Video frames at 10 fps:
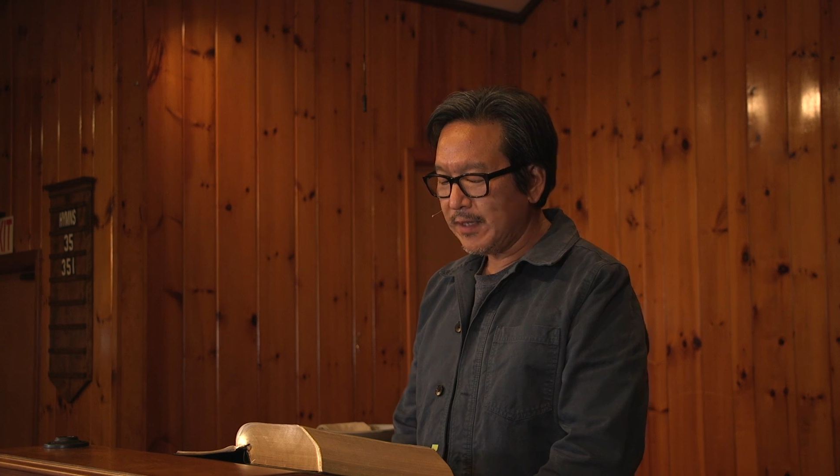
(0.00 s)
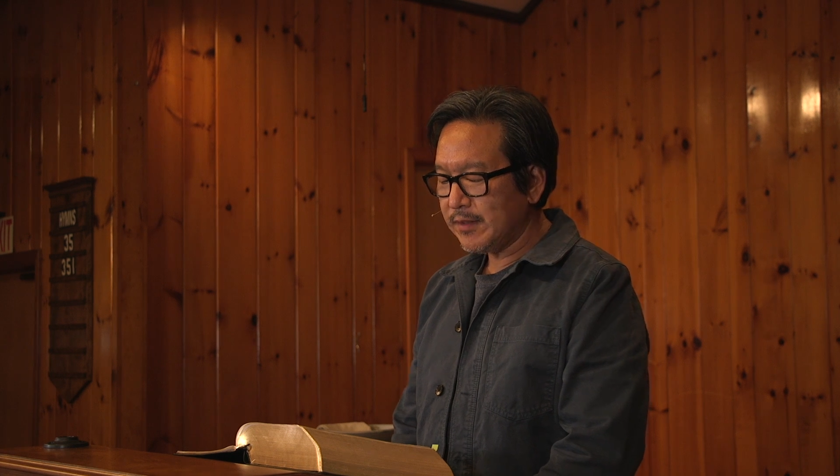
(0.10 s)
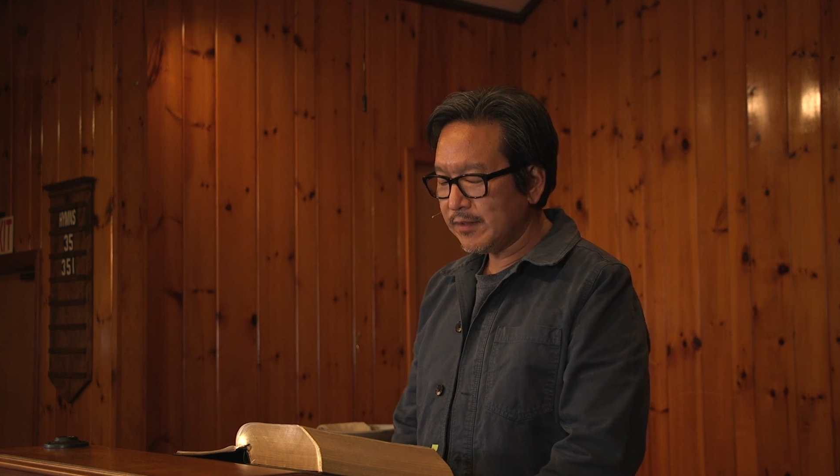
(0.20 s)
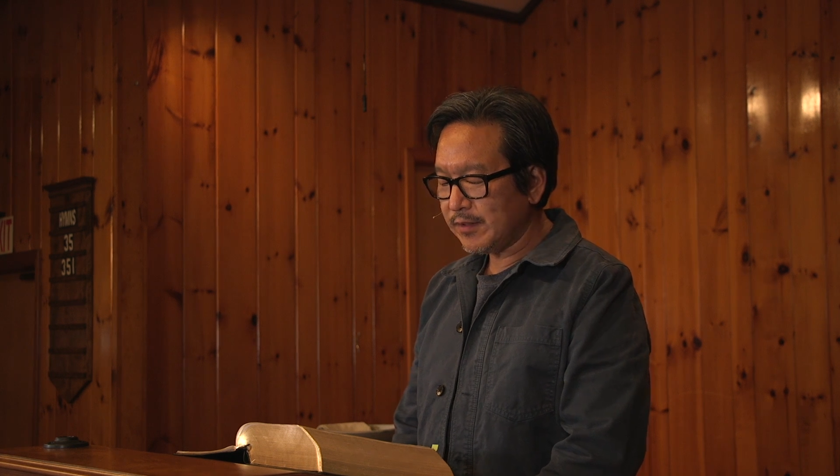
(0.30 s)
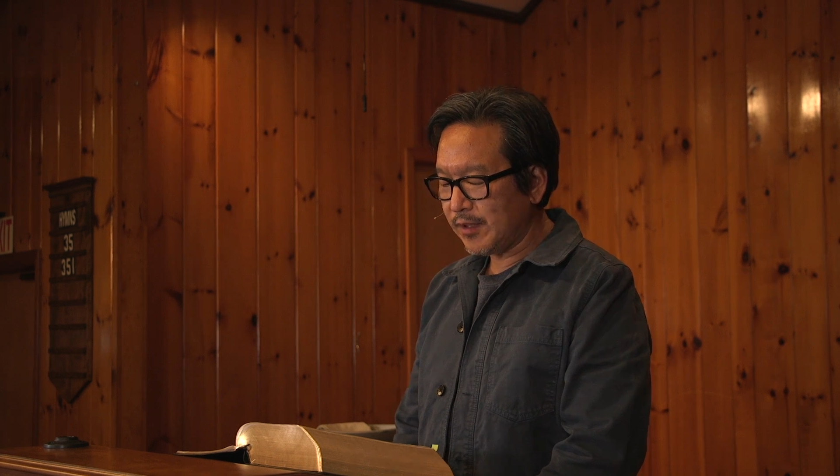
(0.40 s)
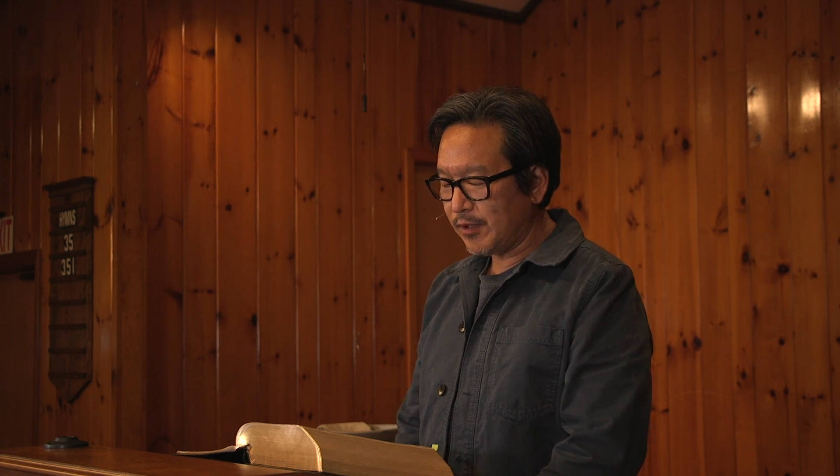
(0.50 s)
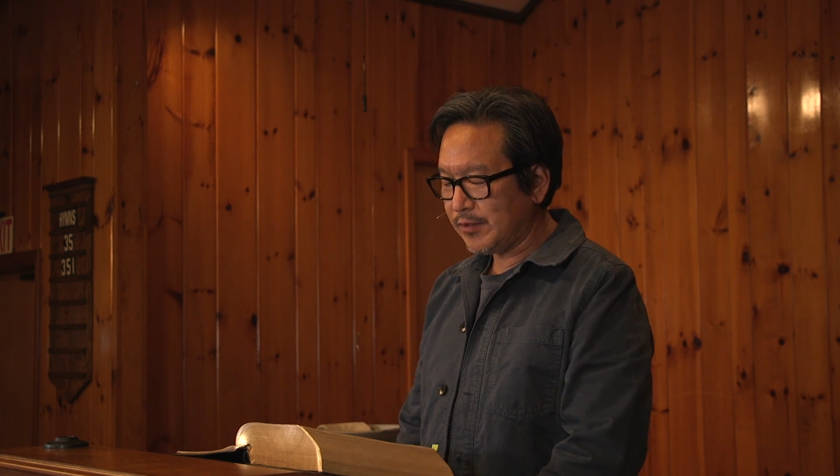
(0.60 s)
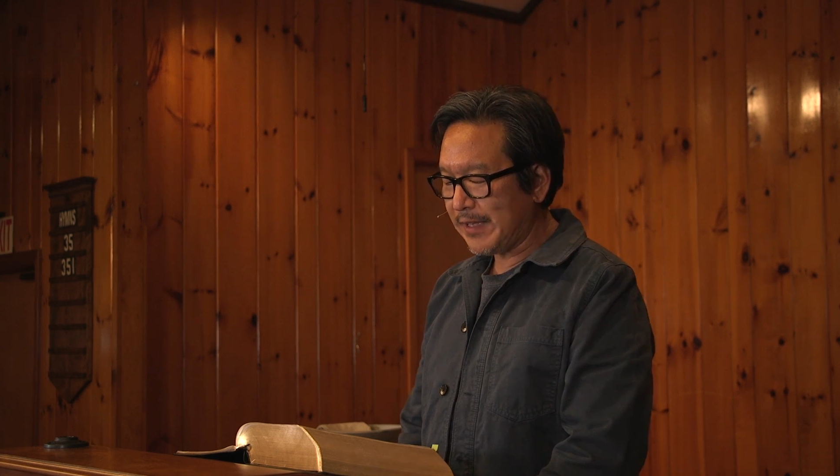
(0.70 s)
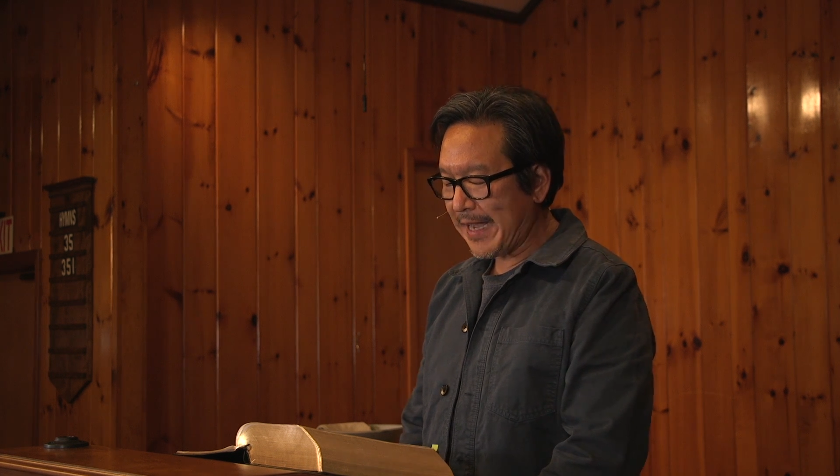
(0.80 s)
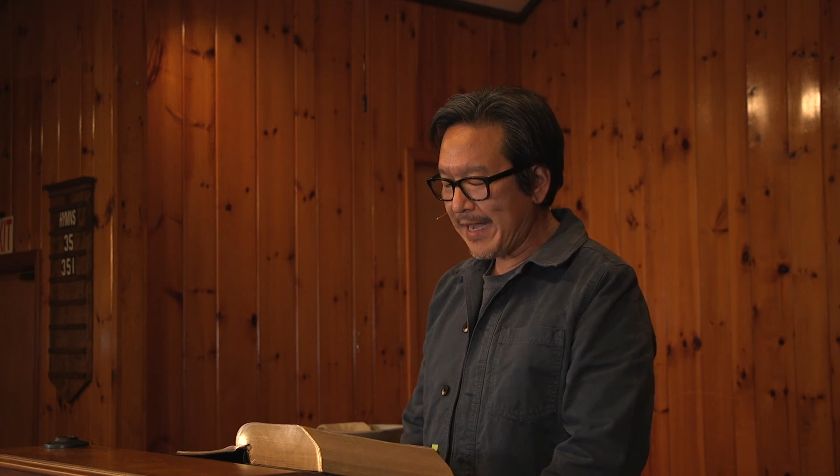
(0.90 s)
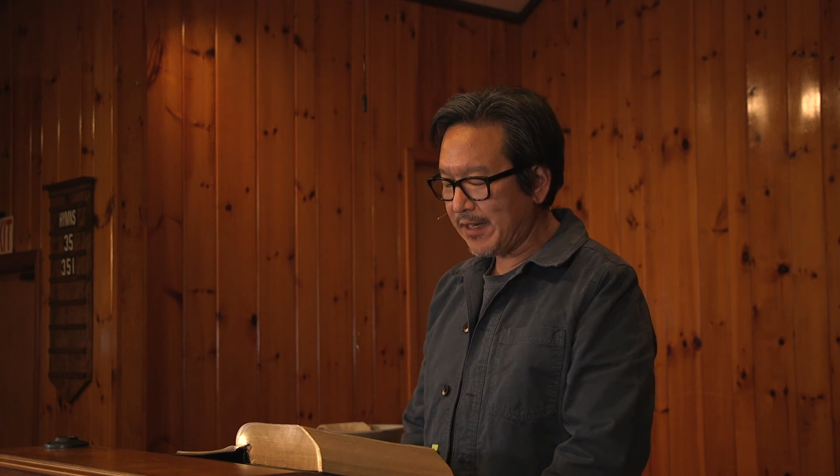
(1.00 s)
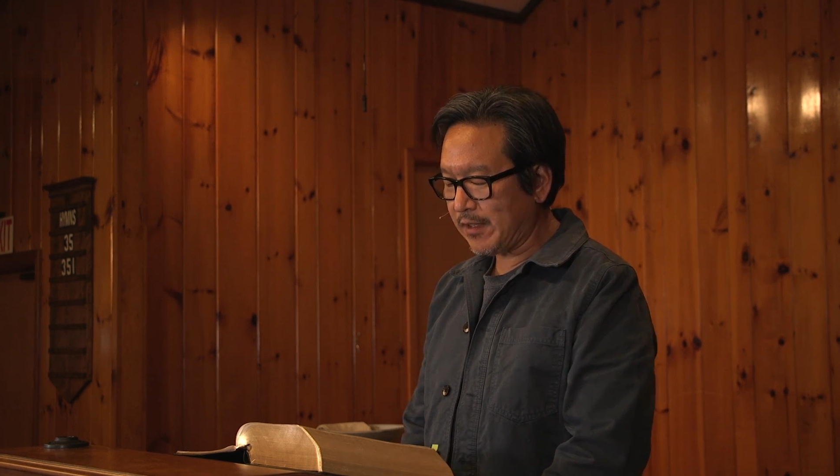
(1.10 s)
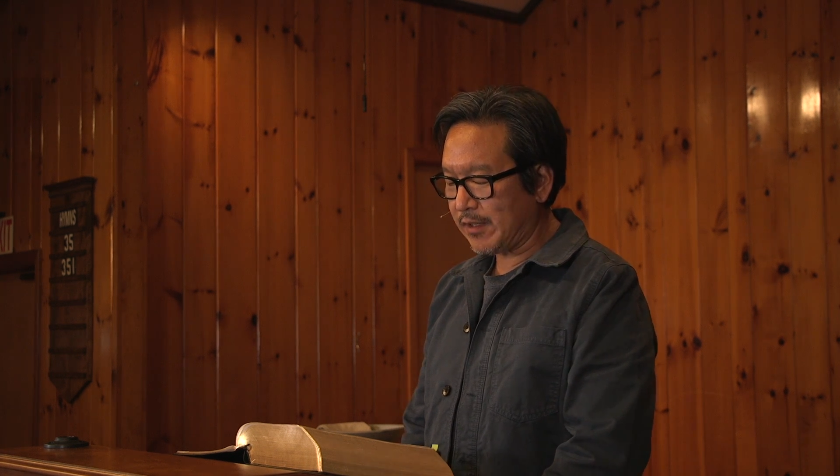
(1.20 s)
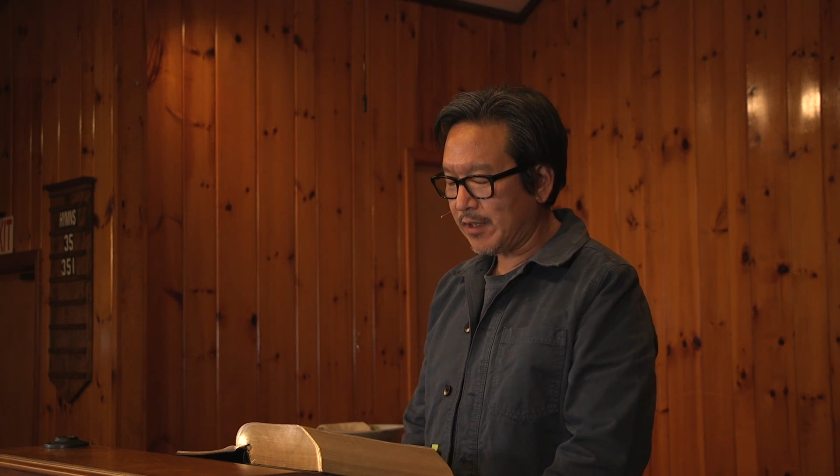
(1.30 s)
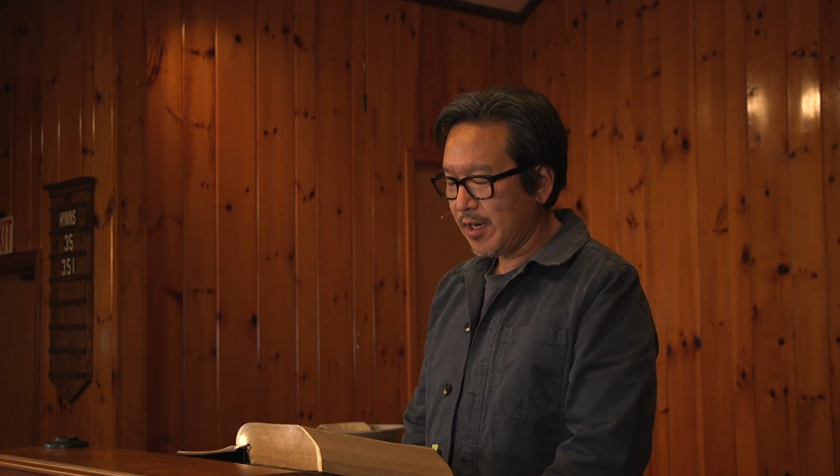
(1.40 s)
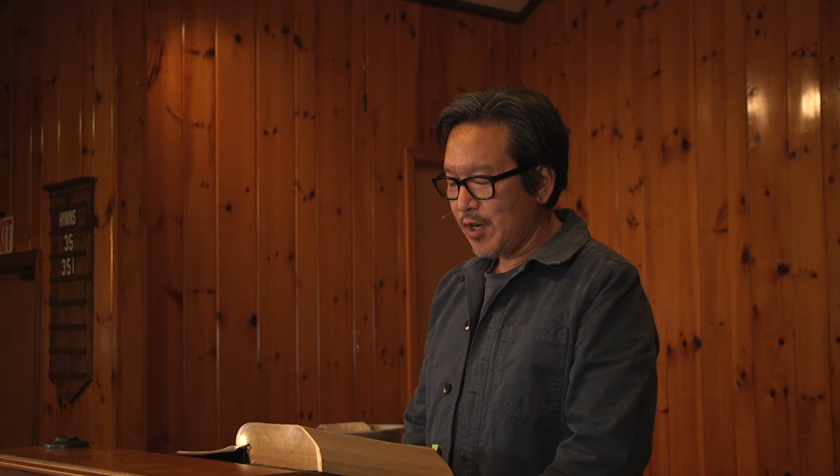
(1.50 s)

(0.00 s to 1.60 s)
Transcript: slow to anger,